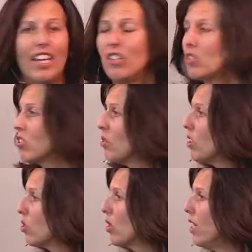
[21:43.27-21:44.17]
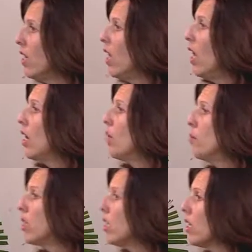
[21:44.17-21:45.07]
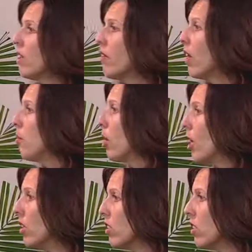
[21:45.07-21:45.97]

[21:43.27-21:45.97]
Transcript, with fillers: Easter retreat, completely fell apart.